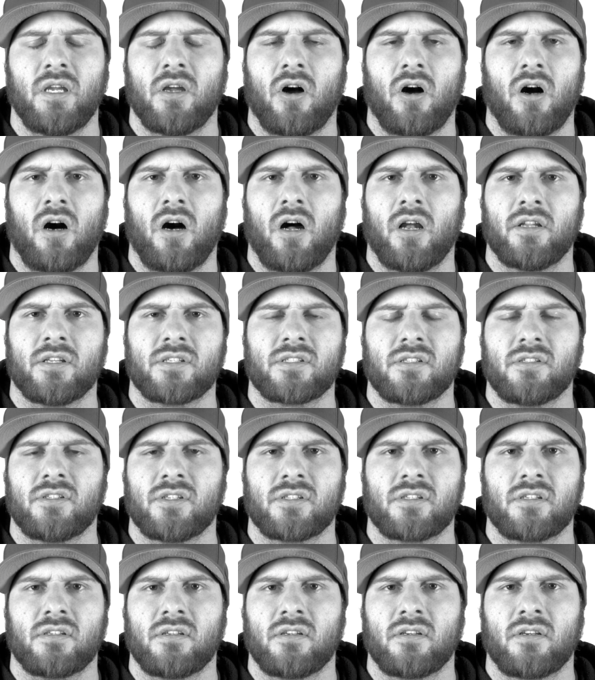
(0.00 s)
odd. It's
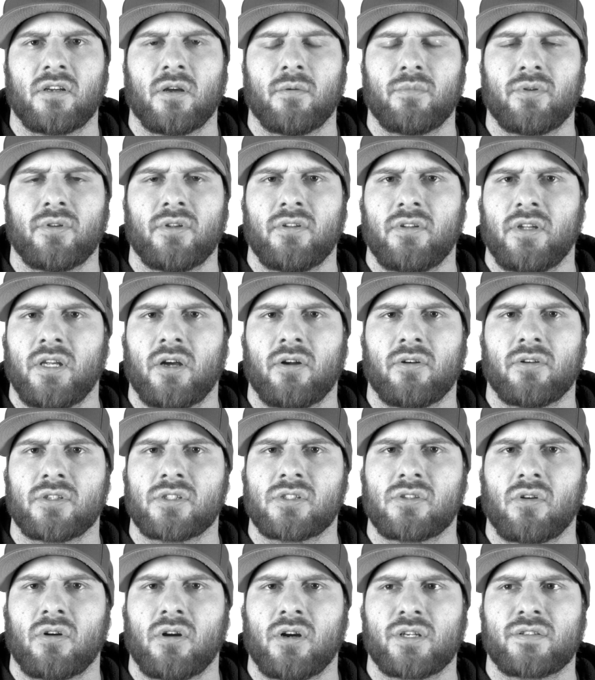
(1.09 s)
just completely out of
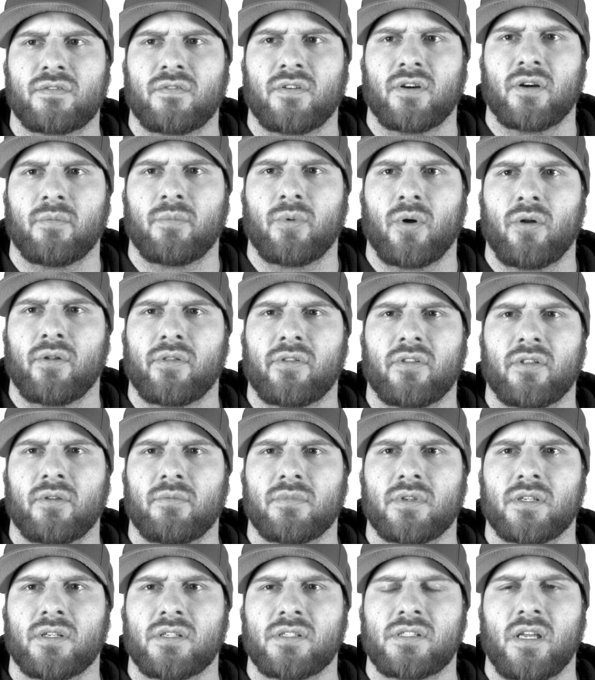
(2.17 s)
sorts for both of
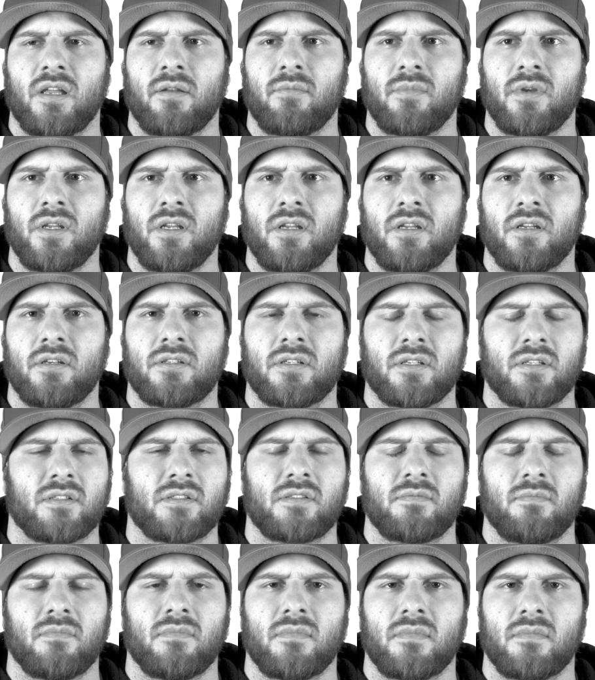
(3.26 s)
them to send me, to
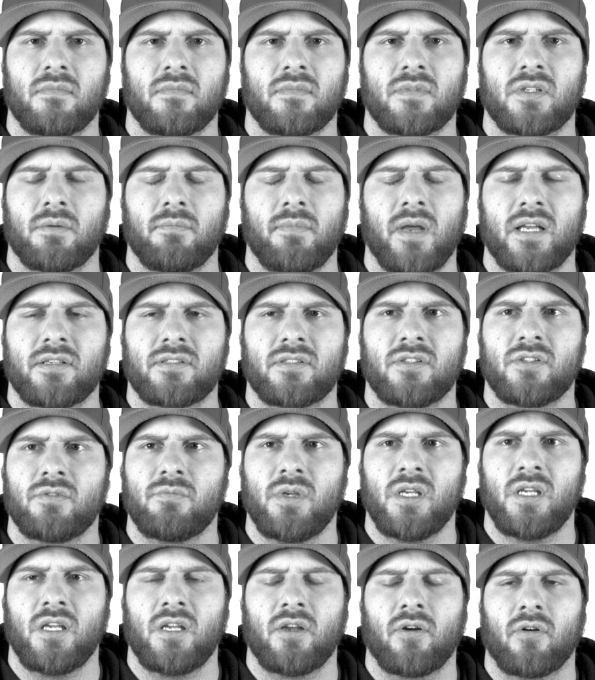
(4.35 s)
message
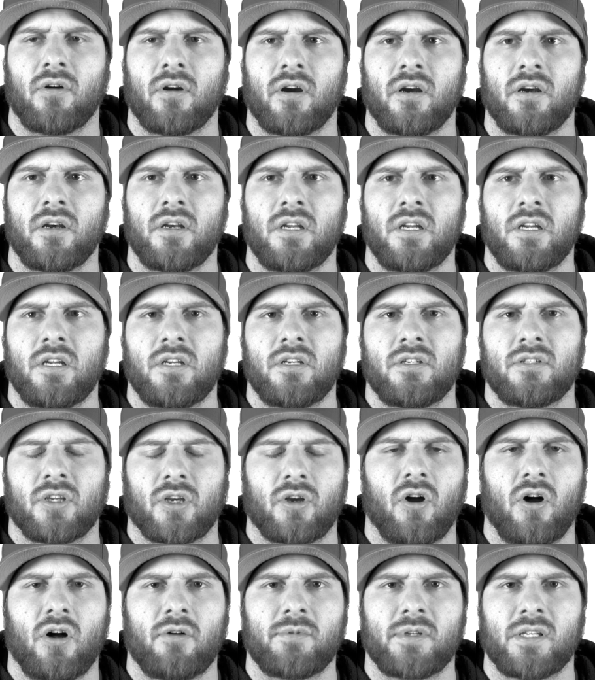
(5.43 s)
me or to
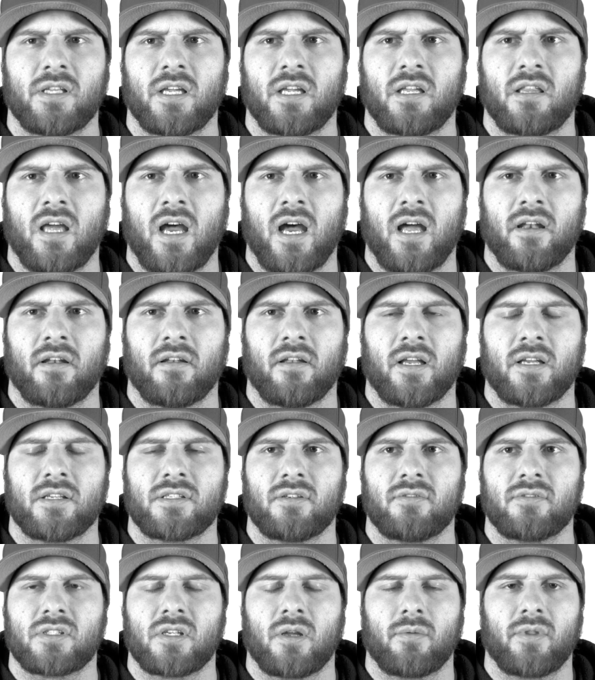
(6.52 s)
call me like that unless
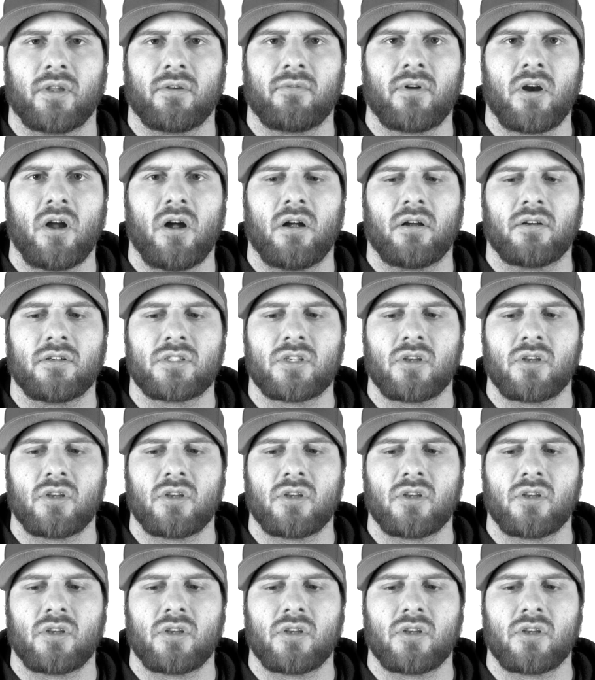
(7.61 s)
there's something wrong.